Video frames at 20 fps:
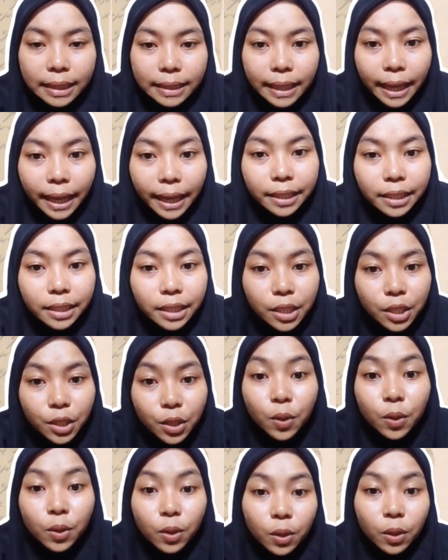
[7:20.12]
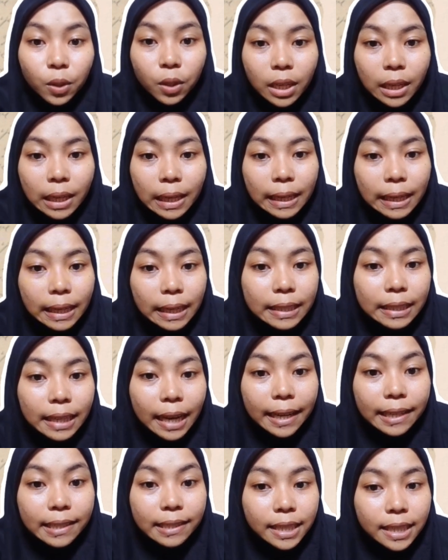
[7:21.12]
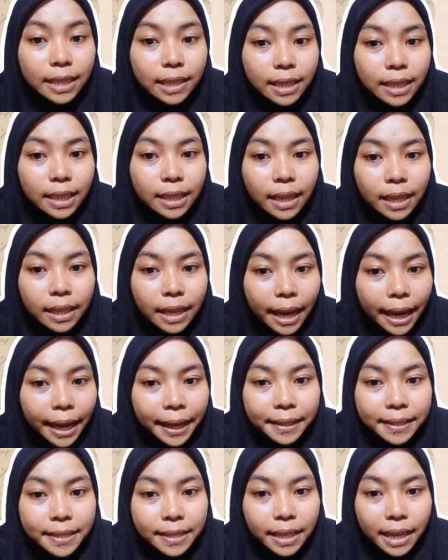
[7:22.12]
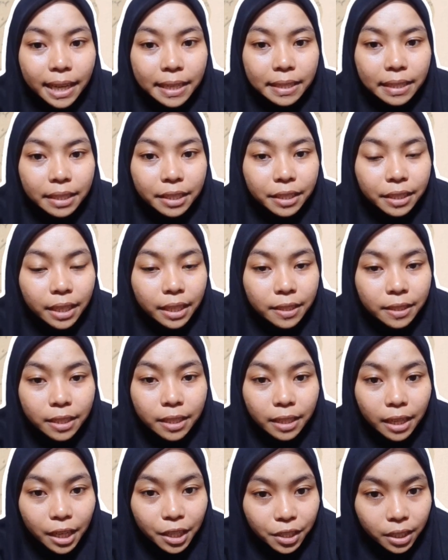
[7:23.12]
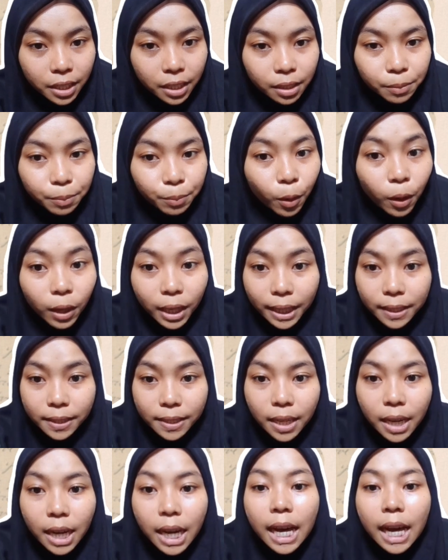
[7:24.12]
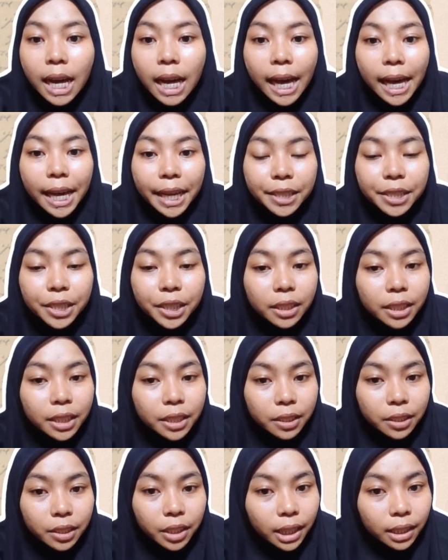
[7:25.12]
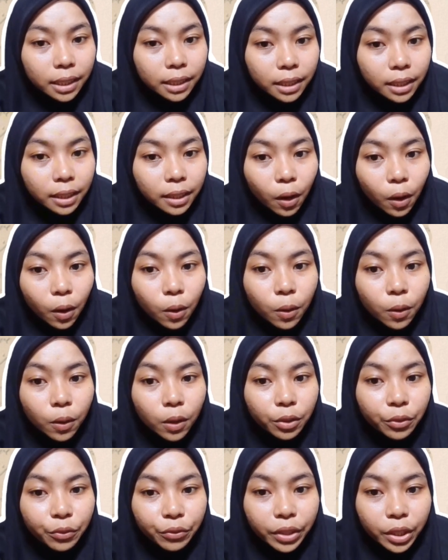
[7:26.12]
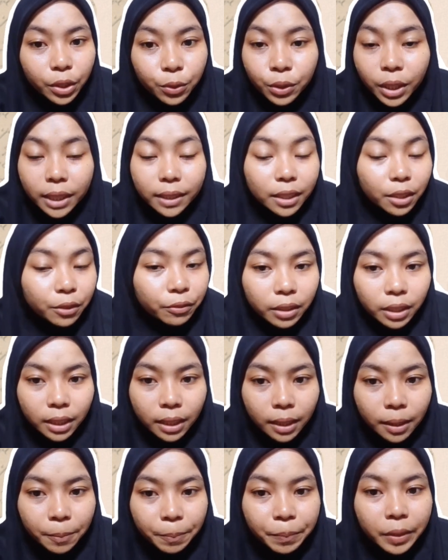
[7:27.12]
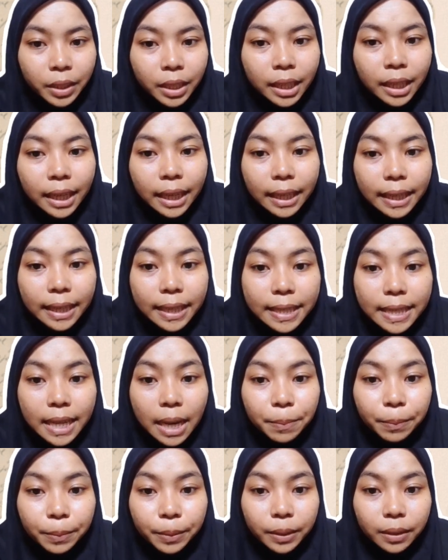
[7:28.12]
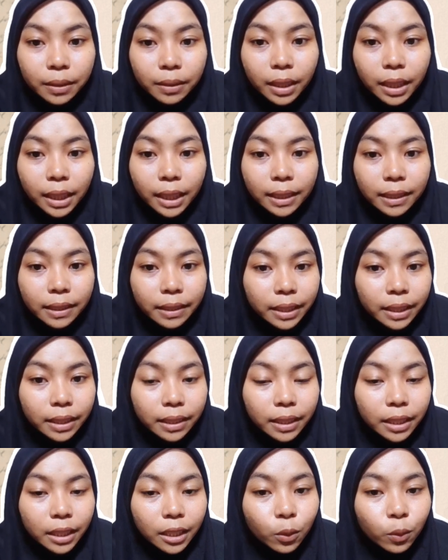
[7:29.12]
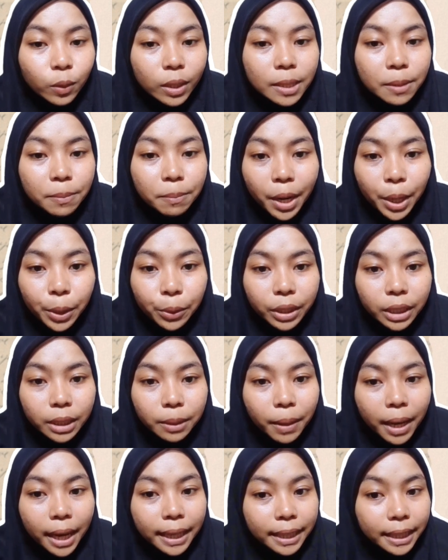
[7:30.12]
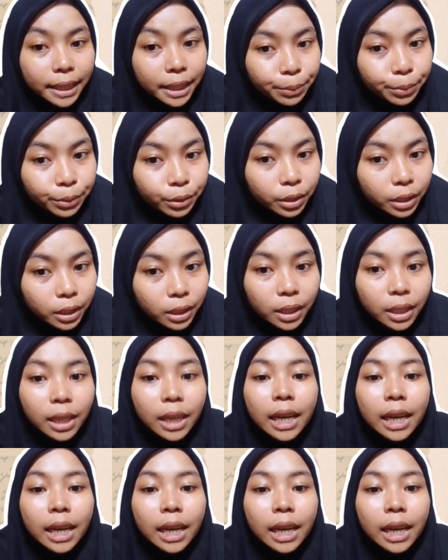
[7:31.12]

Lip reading: Then, goal, an entity that acts as a destination point either literally or figuratively. Example, Titi was married by Ibu.